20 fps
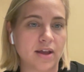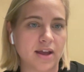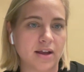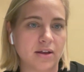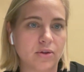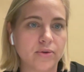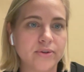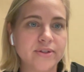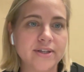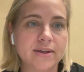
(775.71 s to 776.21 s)

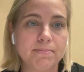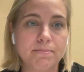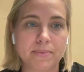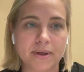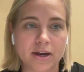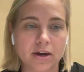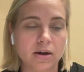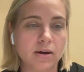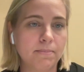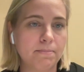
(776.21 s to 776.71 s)
closing
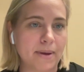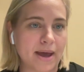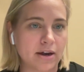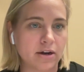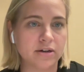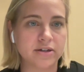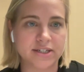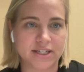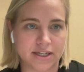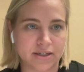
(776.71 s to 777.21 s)
bigger,
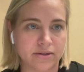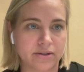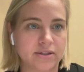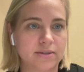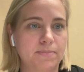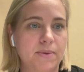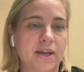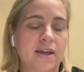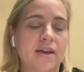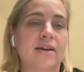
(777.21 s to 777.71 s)
better
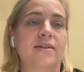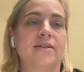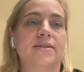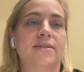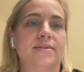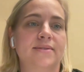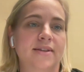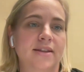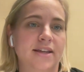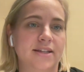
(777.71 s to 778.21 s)
deals
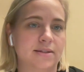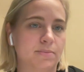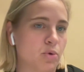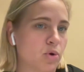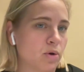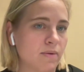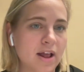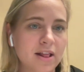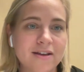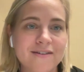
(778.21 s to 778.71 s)
because it's
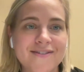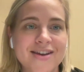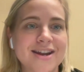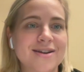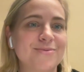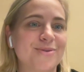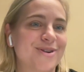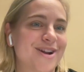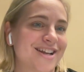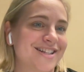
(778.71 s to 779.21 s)
more
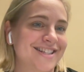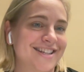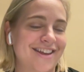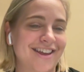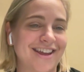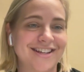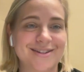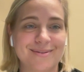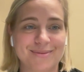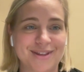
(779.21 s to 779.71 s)
relevant. We're not
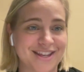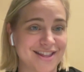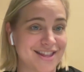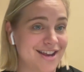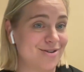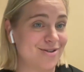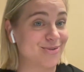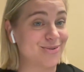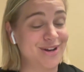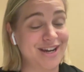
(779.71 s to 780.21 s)
selling something
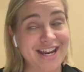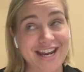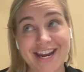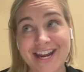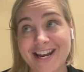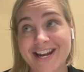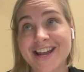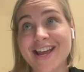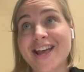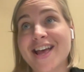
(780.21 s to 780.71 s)
they don't
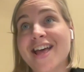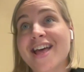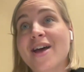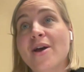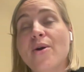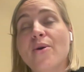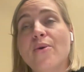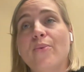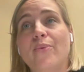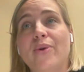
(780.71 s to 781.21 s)
need.
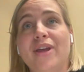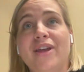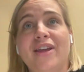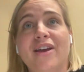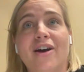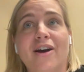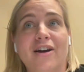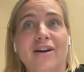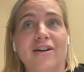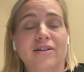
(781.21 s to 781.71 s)

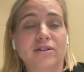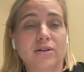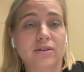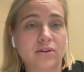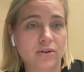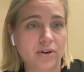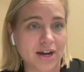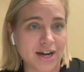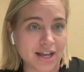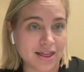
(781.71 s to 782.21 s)
We are
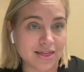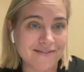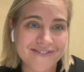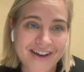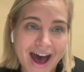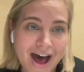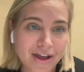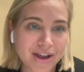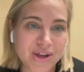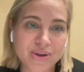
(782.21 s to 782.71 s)
creating the
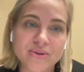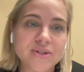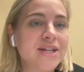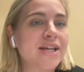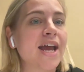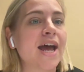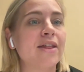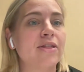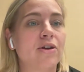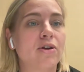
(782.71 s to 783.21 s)
value
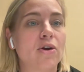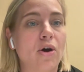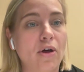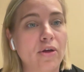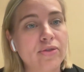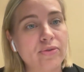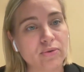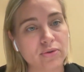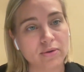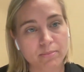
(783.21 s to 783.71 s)
together
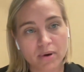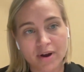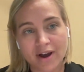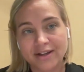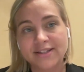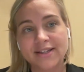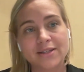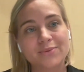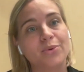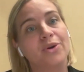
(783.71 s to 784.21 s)
all through the
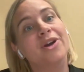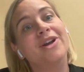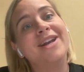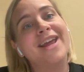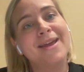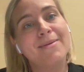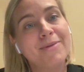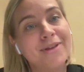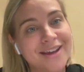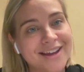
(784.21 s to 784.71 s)
process. We're
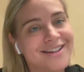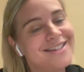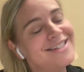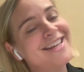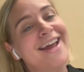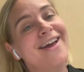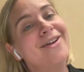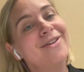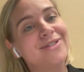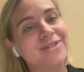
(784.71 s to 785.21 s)
enabling
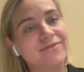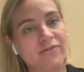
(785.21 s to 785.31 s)
sales